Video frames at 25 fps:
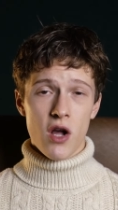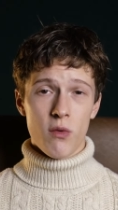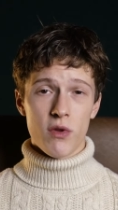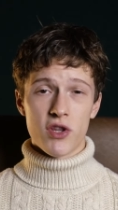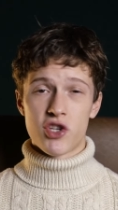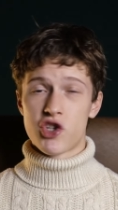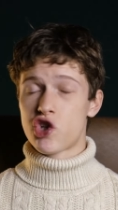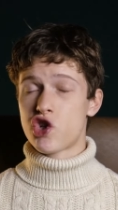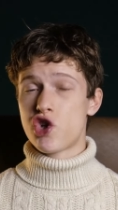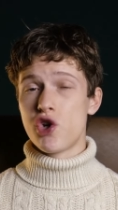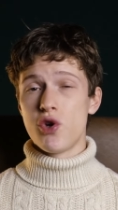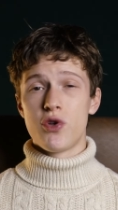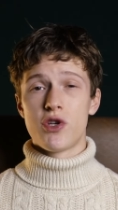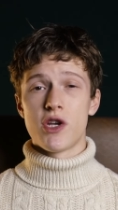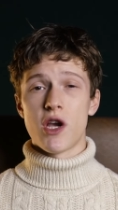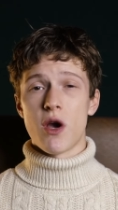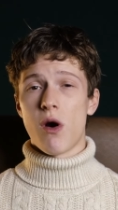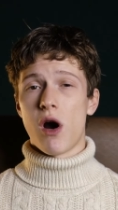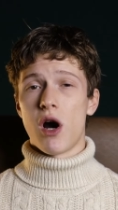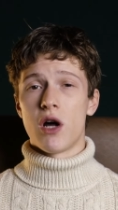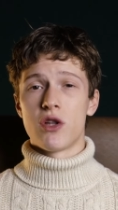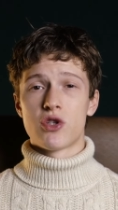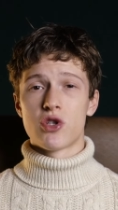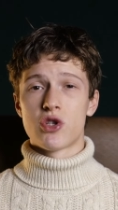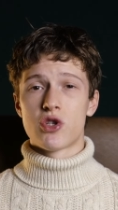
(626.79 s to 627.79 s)
with
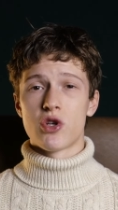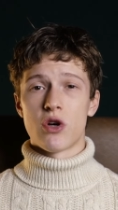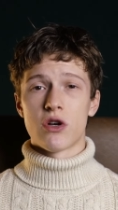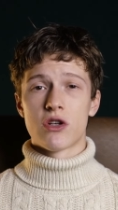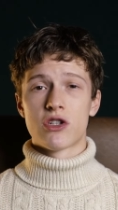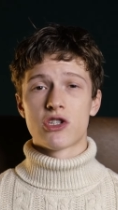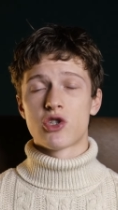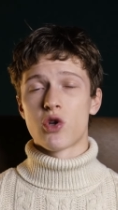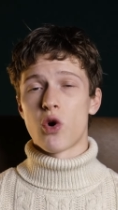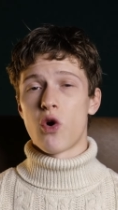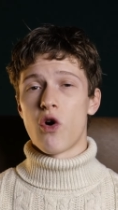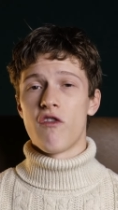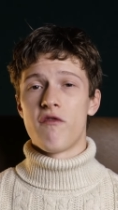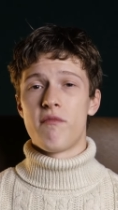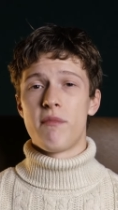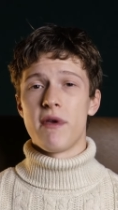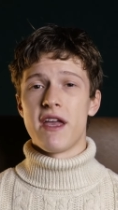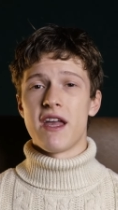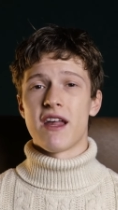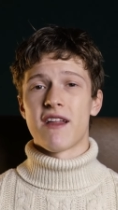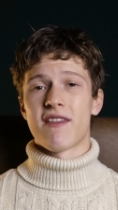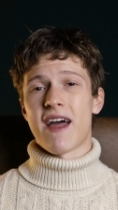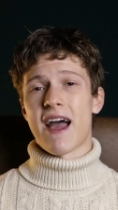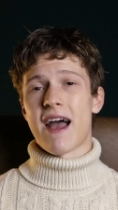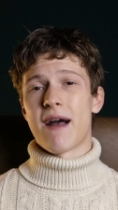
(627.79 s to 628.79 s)
Studio Underdog sort of
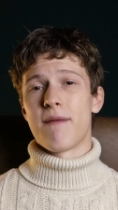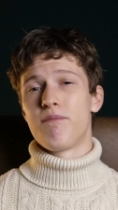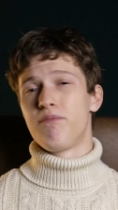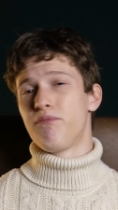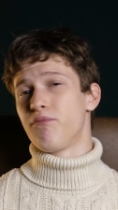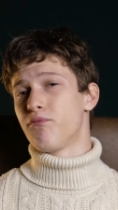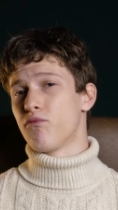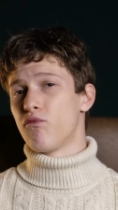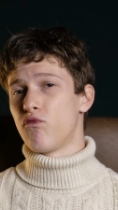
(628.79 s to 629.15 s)
being that